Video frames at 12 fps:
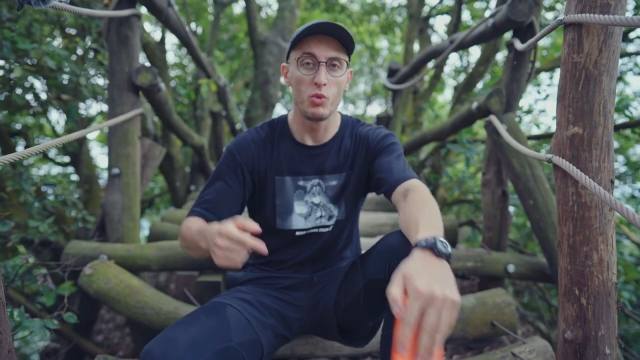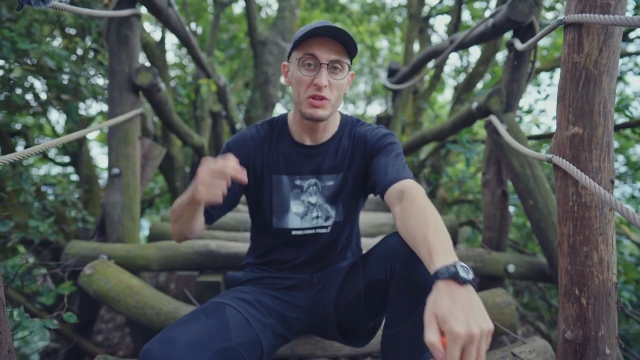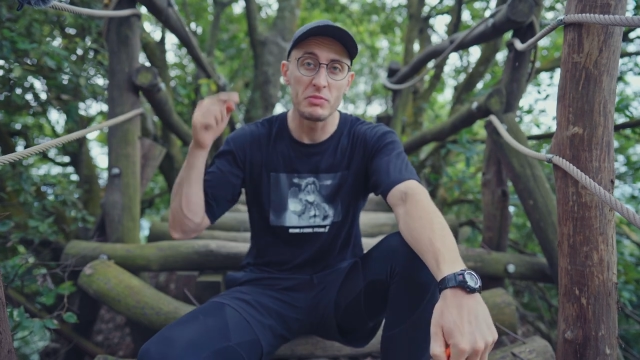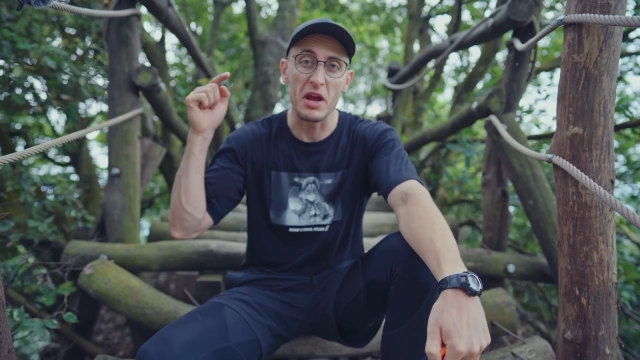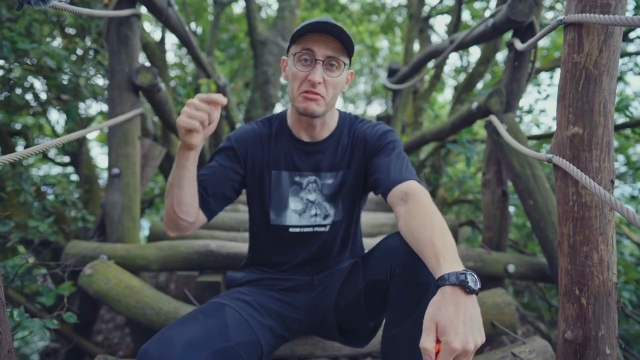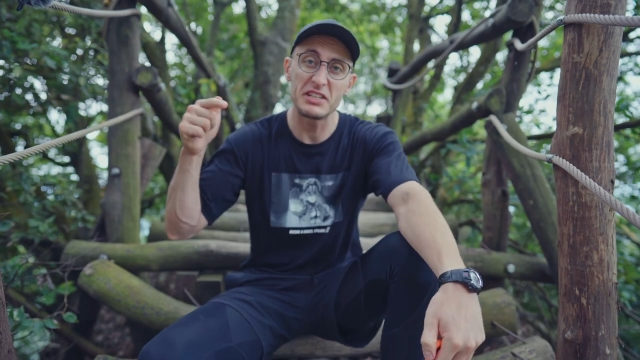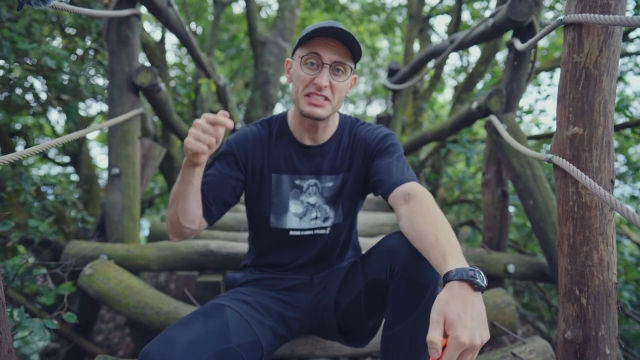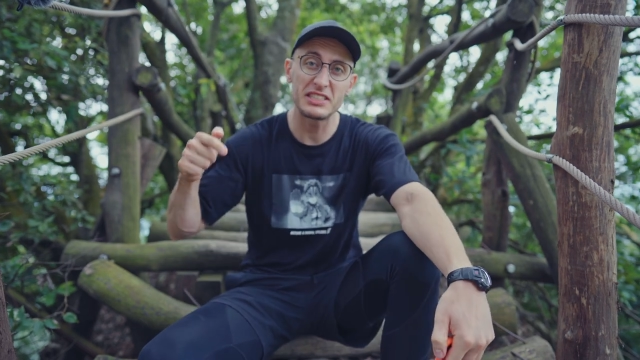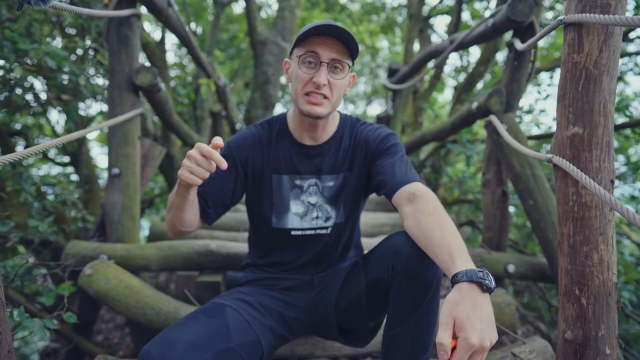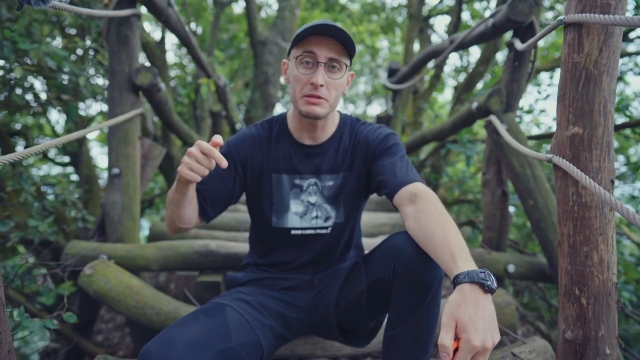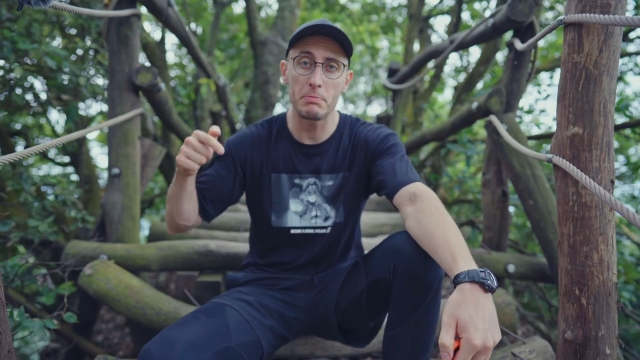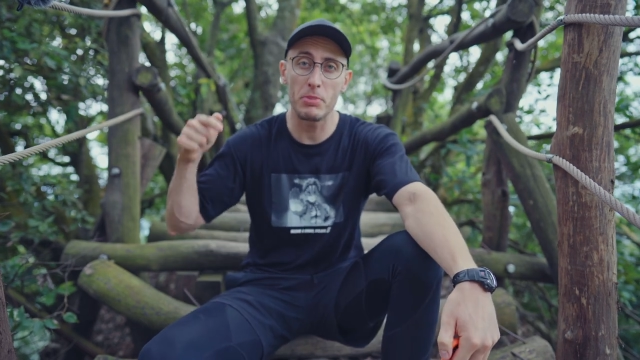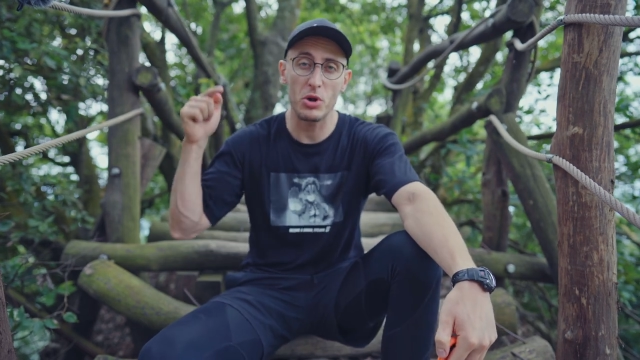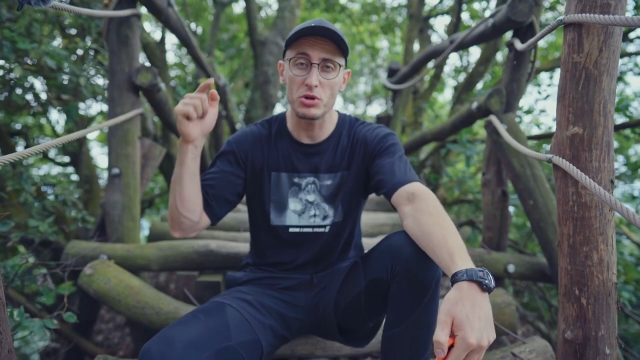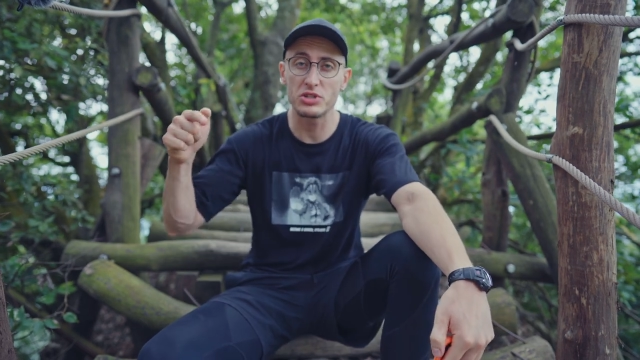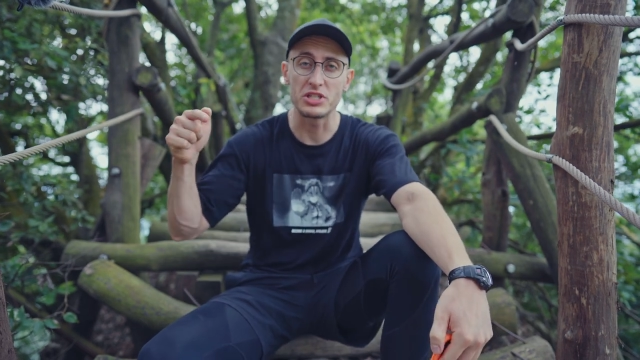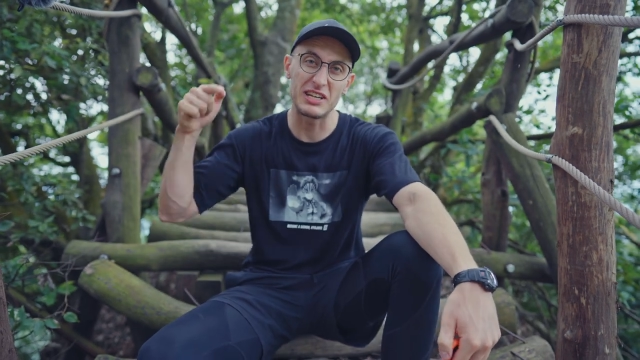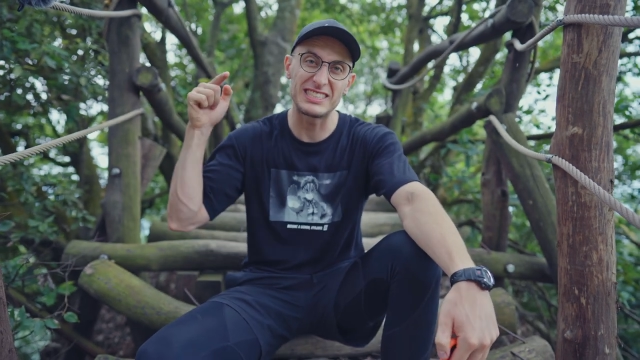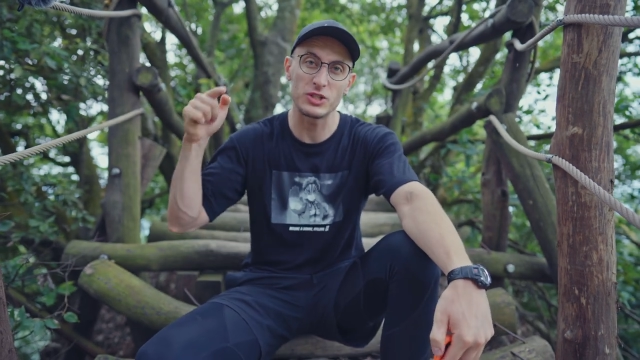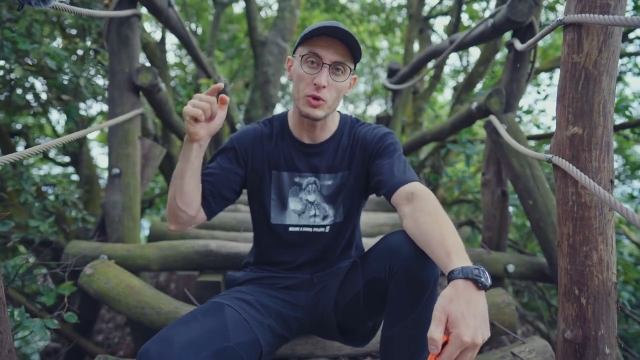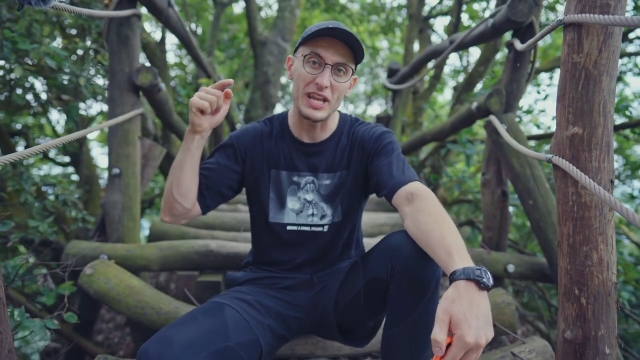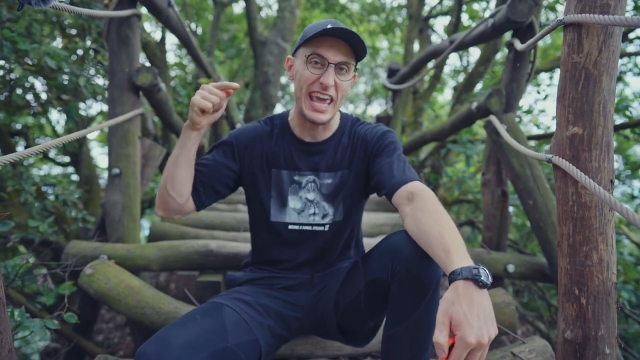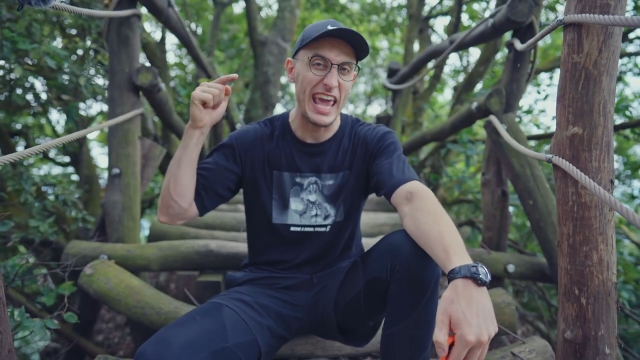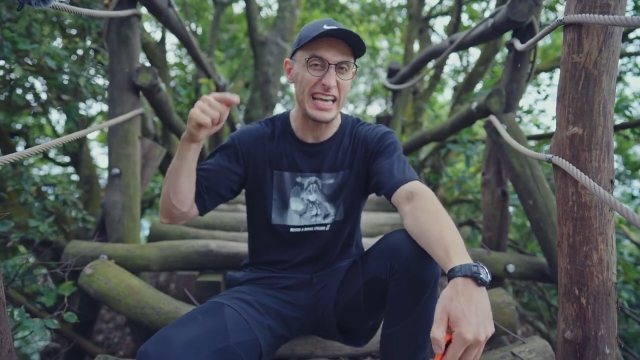with my recently purchased
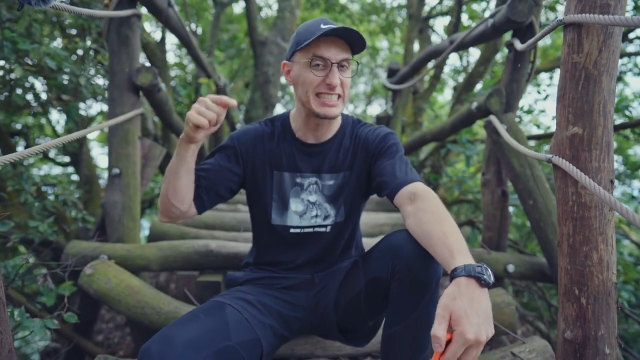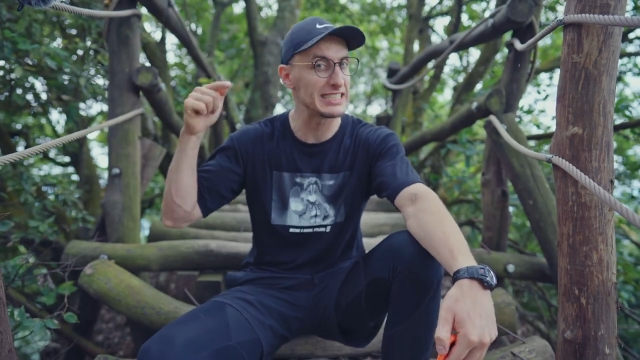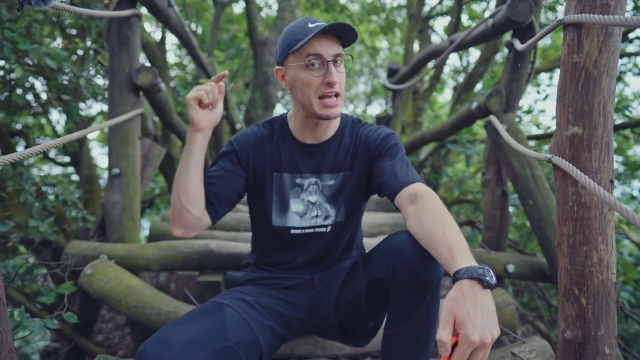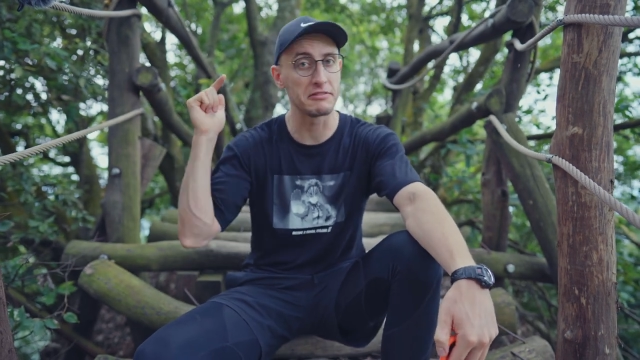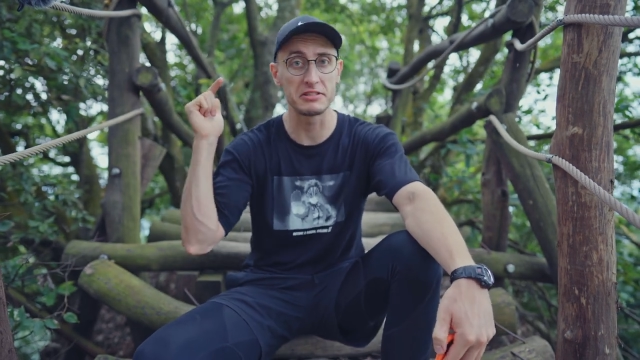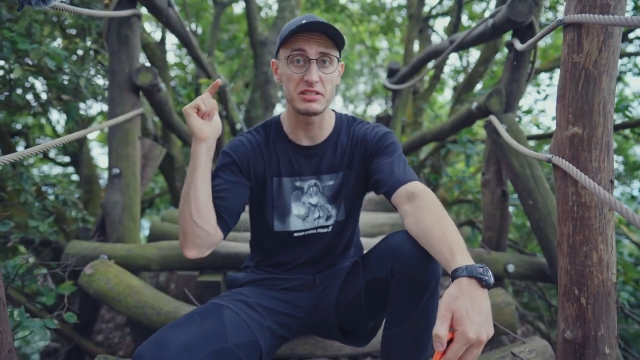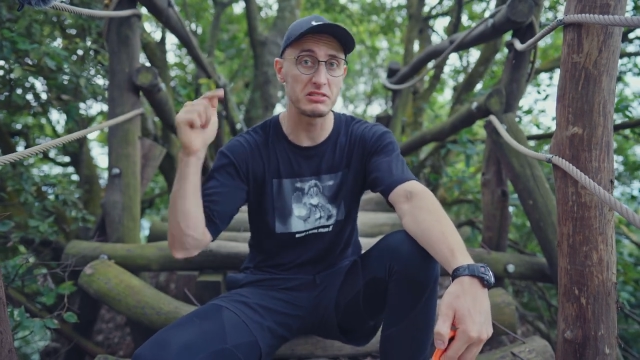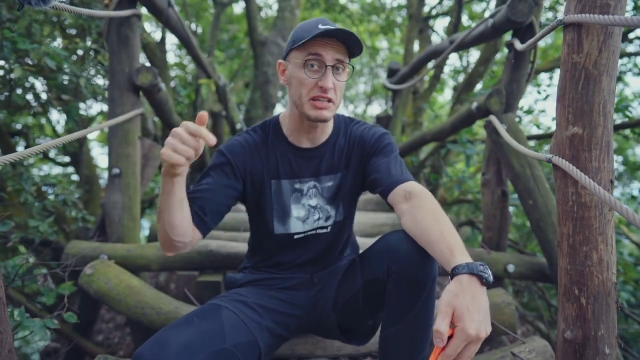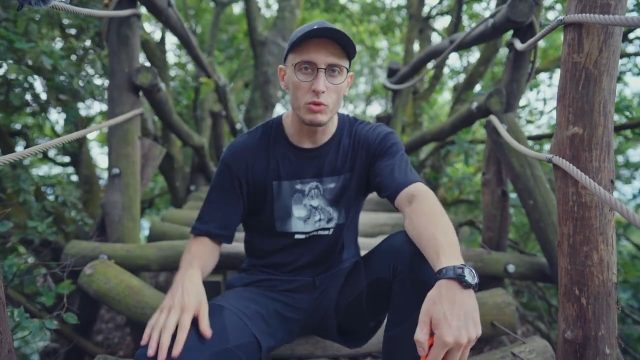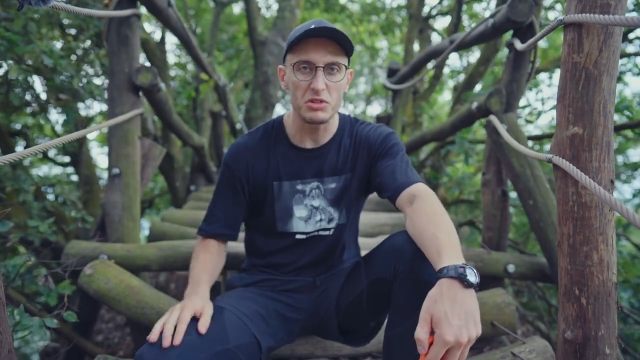Sony a7 III.